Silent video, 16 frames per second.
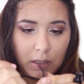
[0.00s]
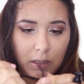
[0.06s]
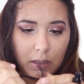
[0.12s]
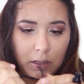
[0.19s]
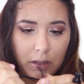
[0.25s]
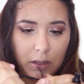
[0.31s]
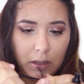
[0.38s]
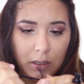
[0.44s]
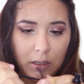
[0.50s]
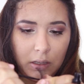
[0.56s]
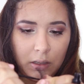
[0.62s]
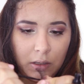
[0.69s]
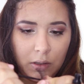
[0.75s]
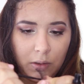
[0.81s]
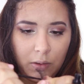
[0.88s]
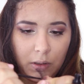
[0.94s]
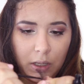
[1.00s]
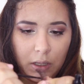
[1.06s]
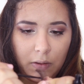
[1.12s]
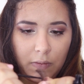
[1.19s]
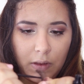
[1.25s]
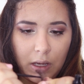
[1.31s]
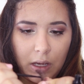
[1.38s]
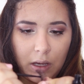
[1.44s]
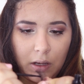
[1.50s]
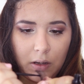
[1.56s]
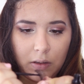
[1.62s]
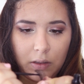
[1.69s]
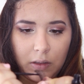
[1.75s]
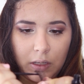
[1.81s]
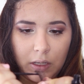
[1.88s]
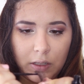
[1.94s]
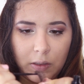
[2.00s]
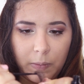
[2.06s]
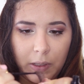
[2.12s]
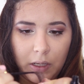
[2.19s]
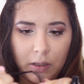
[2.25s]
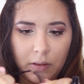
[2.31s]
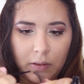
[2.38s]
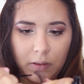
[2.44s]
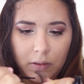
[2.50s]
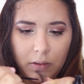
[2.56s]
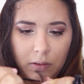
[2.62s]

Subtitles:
a thin coating of that on the lash band.